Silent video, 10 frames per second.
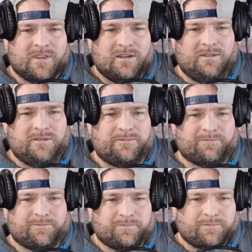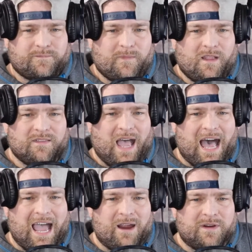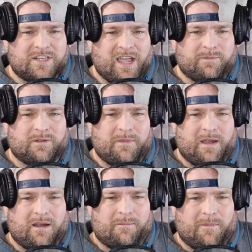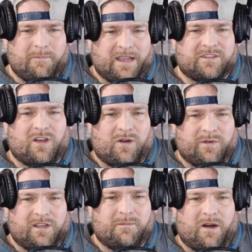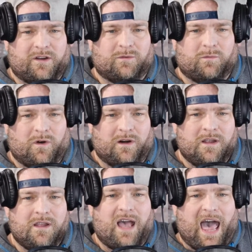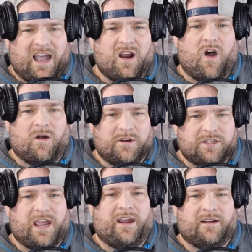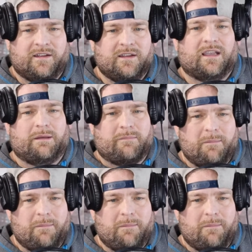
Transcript: The Irish helped Mexico in the American War. I got orange hair in my